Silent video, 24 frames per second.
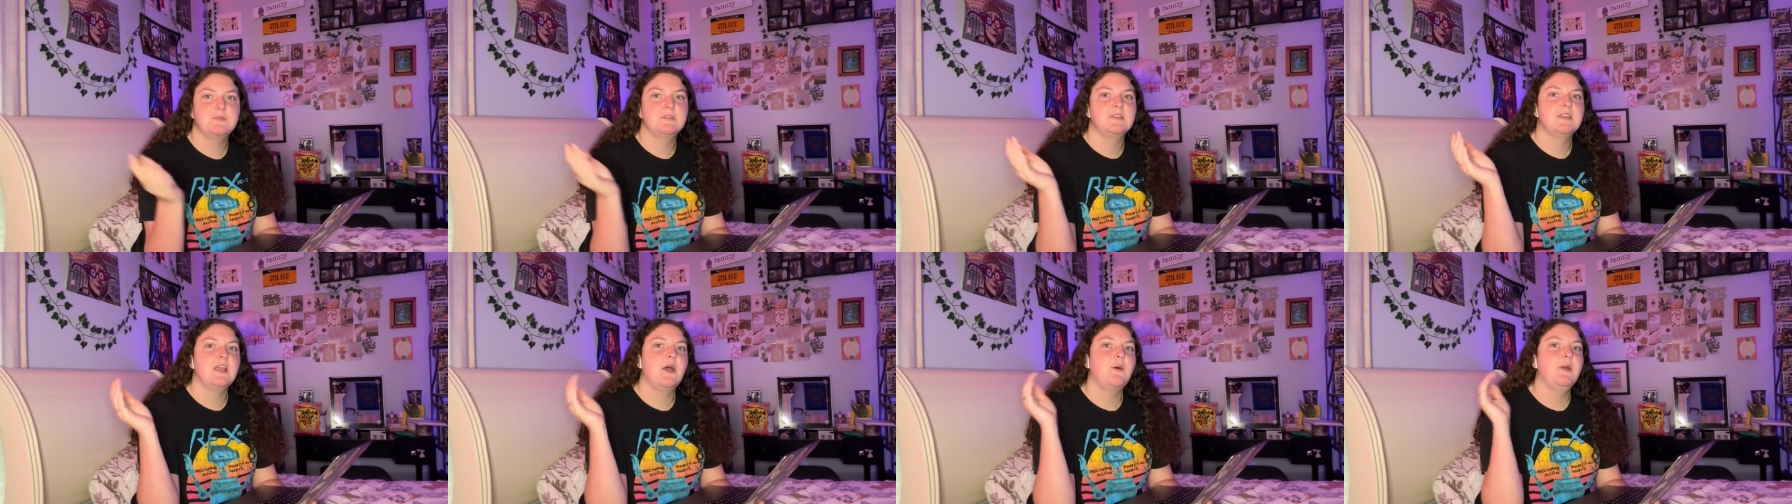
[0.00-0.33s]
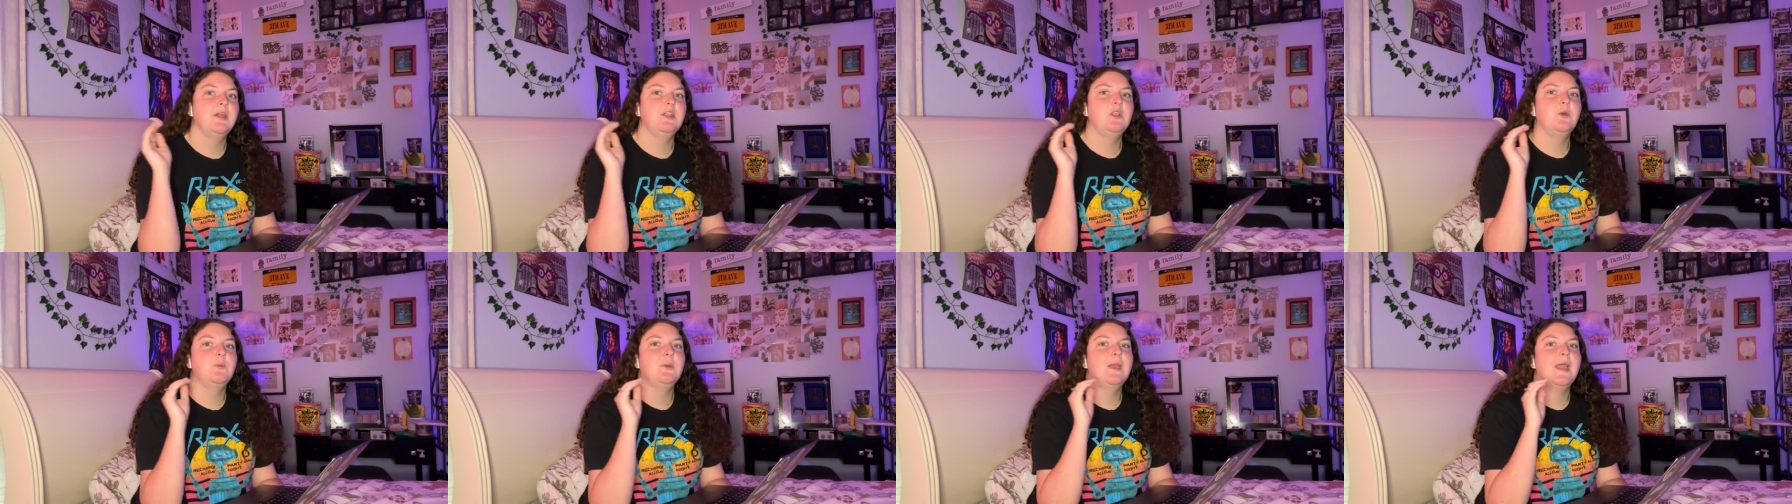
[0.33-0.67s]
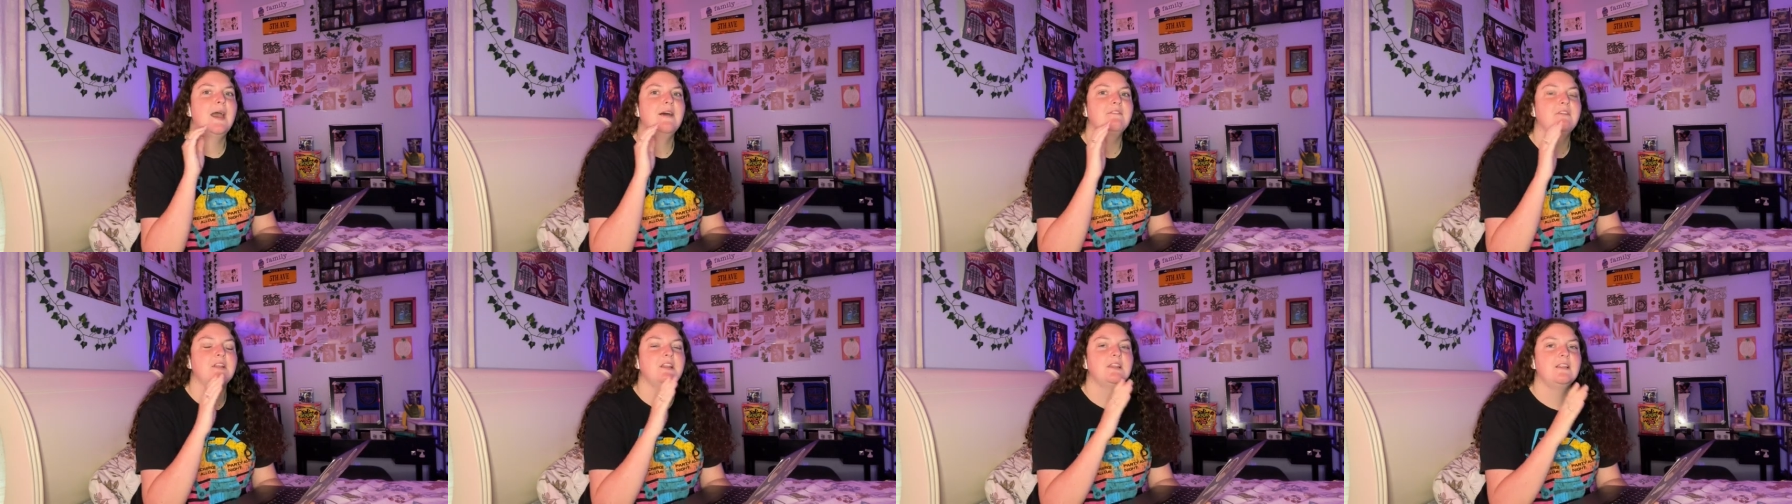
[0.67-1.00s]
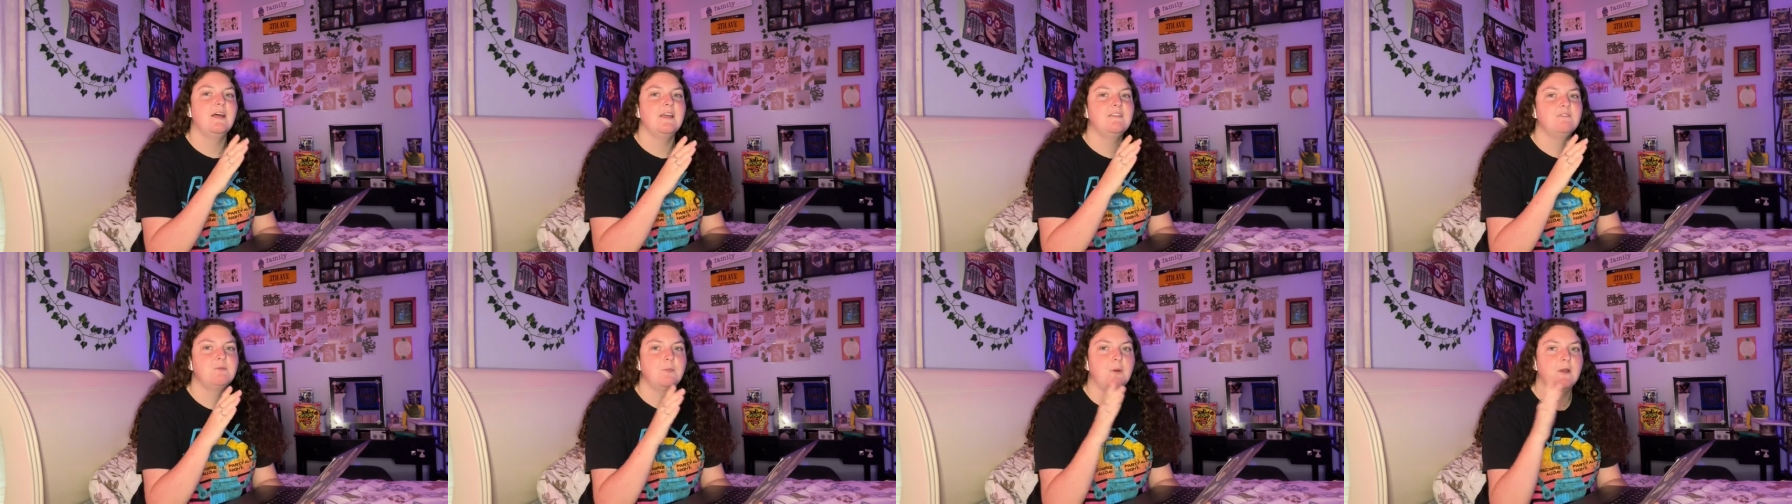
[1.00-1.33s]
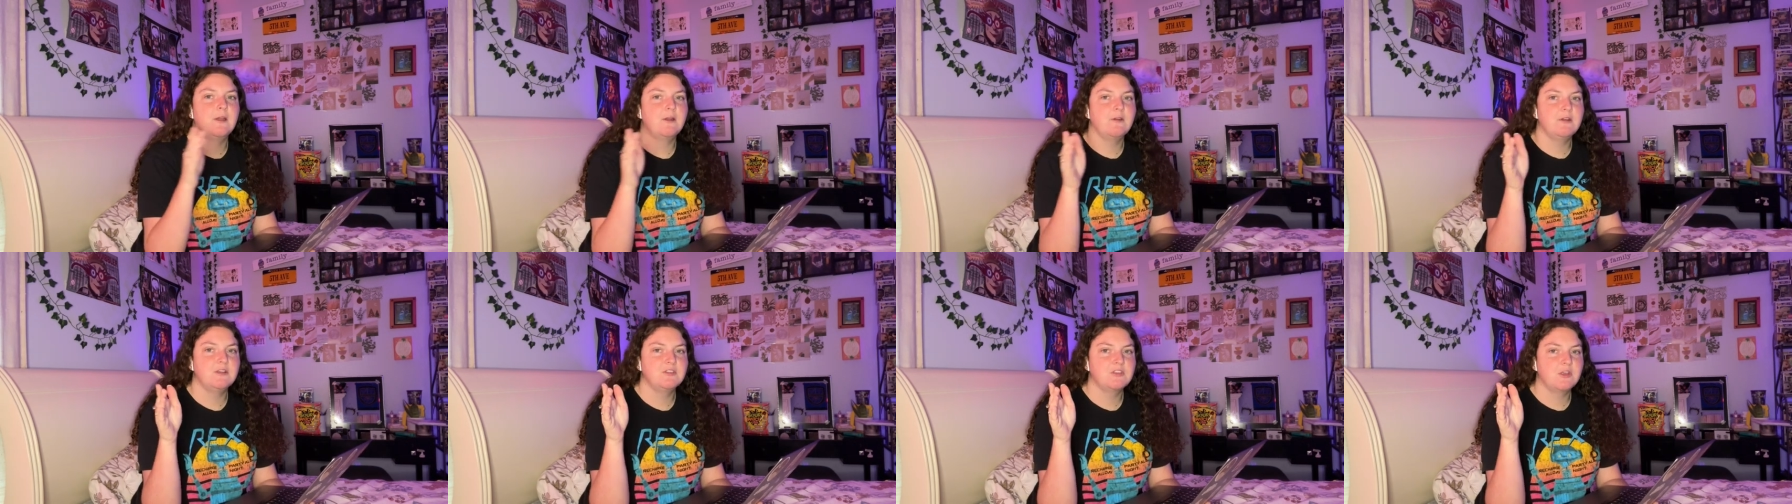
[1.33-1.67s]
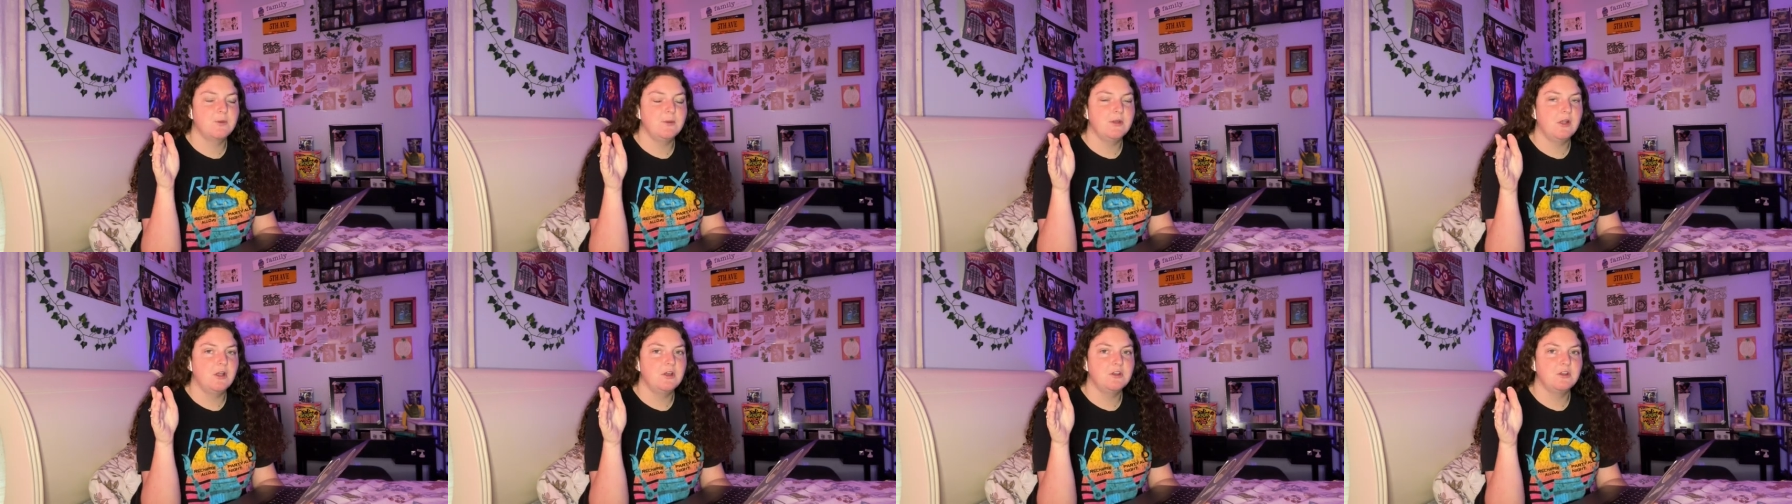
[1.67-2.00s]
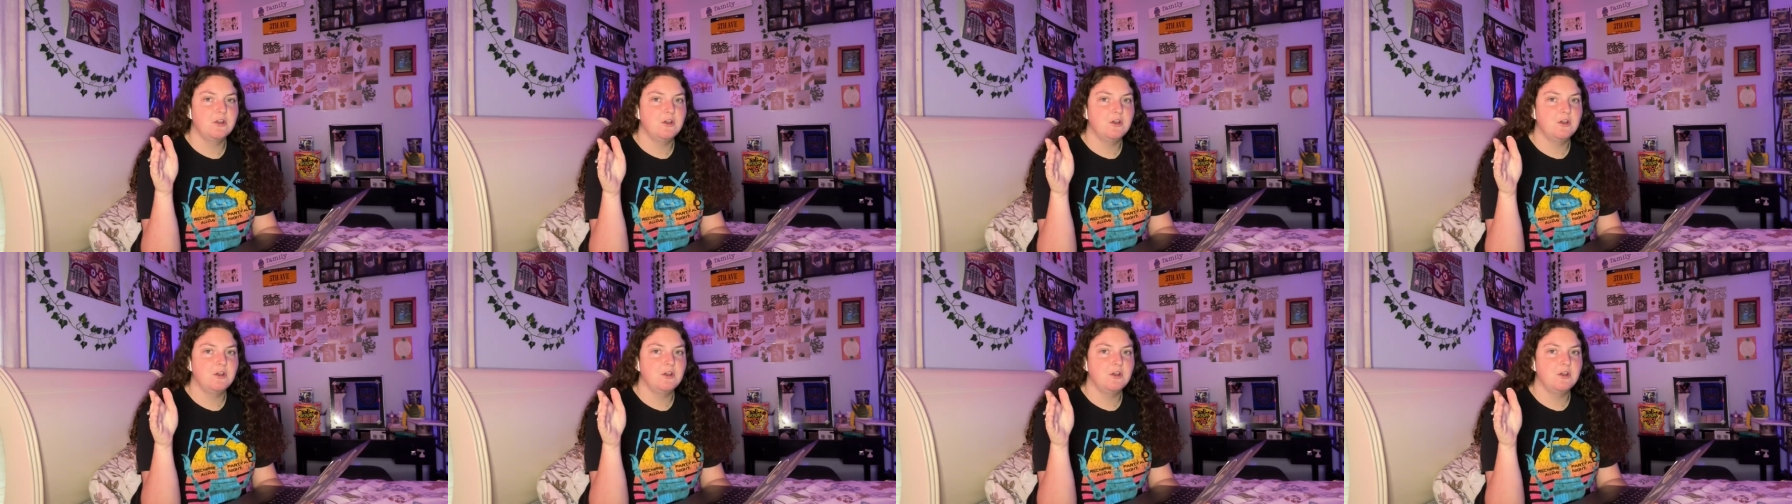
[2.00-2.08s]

Now I know we have a lot of progress going on,